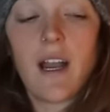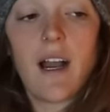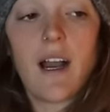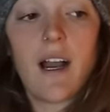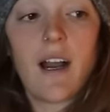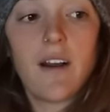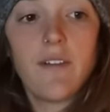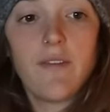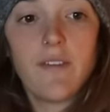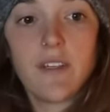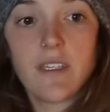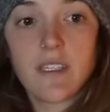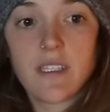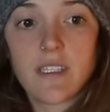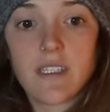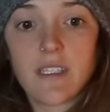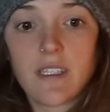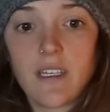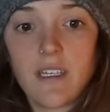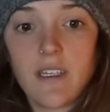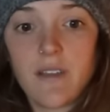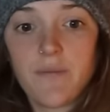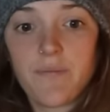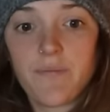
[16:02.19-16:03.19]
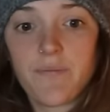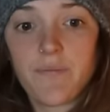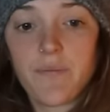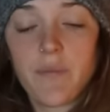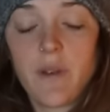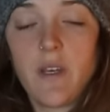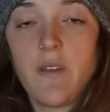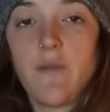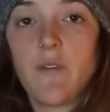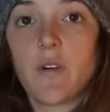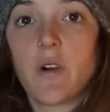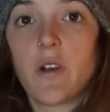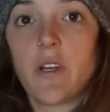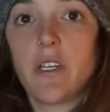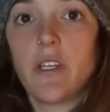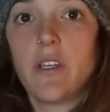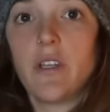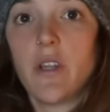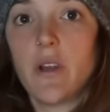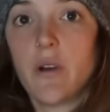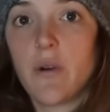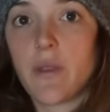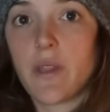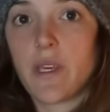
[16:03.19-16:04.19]
Obviously, many of you already
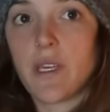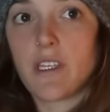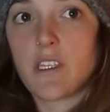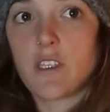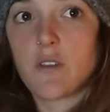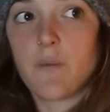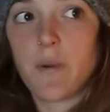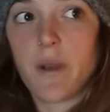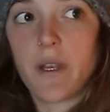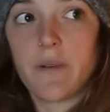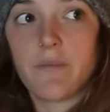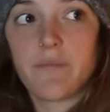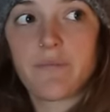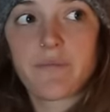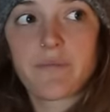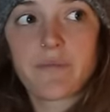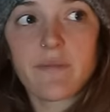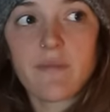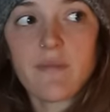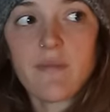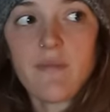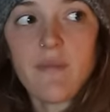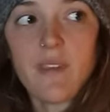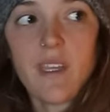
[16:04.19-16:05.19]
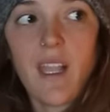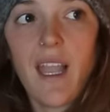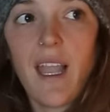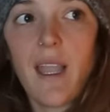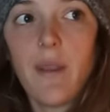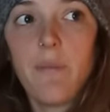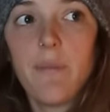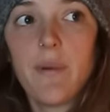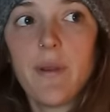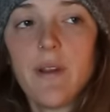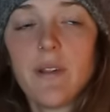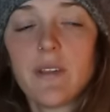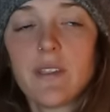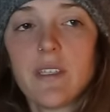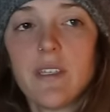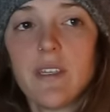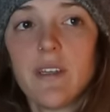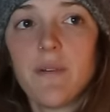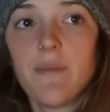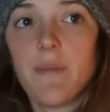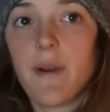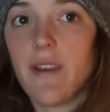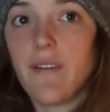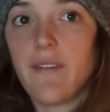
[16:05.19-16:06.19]
know this, but I built
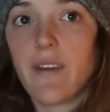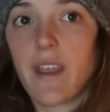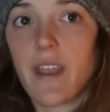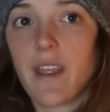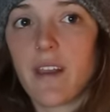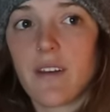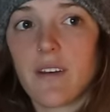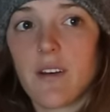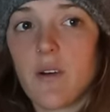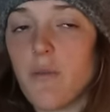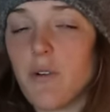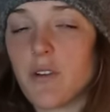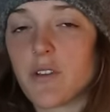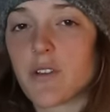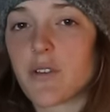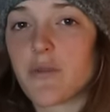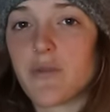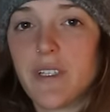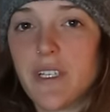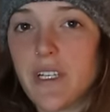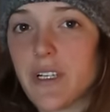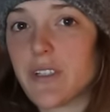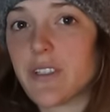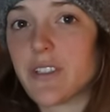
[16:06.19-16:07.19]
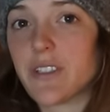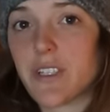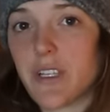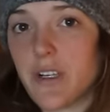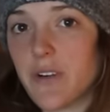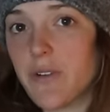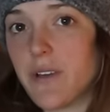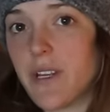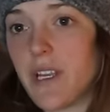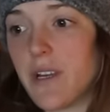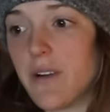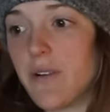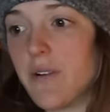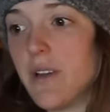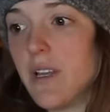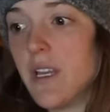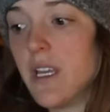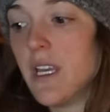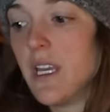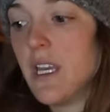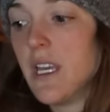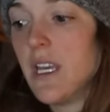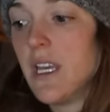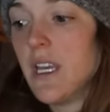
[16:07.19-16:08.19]
my van almost 3 years ago now.
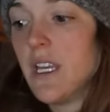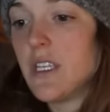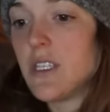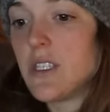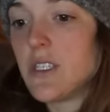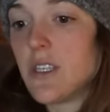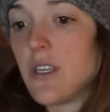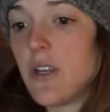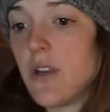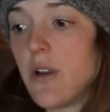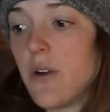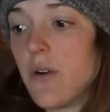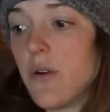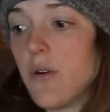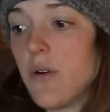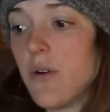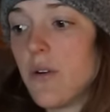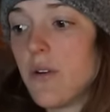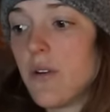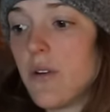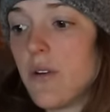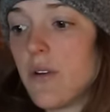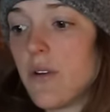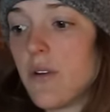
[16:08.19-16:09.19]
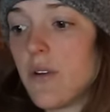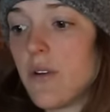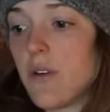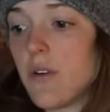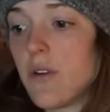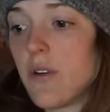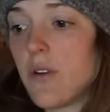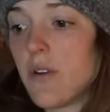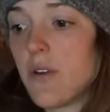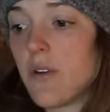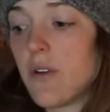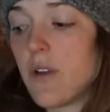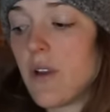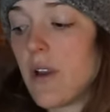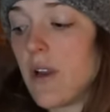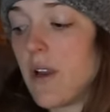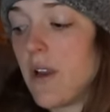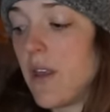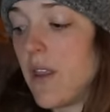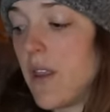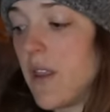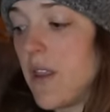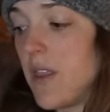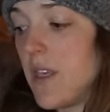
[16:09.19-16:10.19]
So
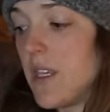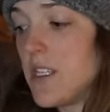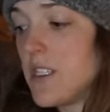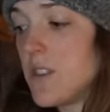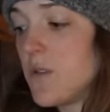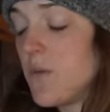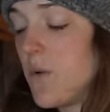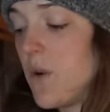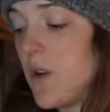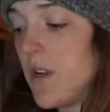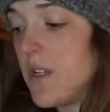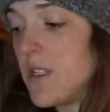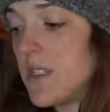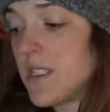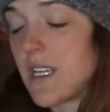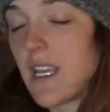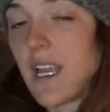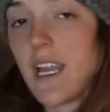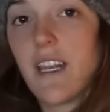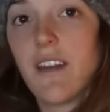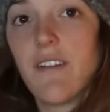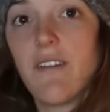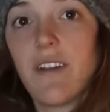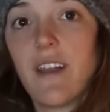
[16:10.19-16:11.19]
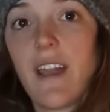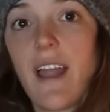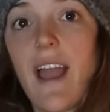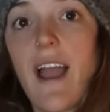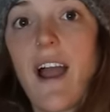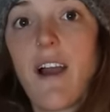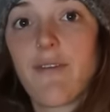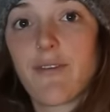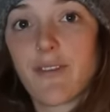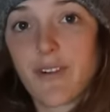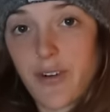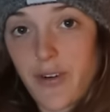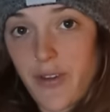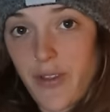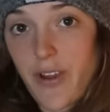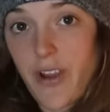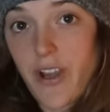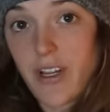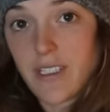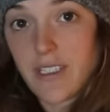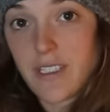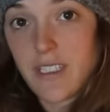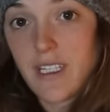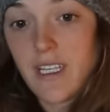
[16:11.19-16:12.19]
this was kind of an
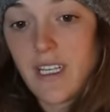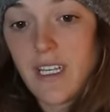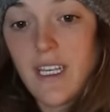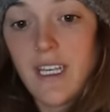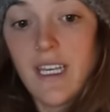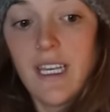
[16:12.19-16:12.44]
afterthought.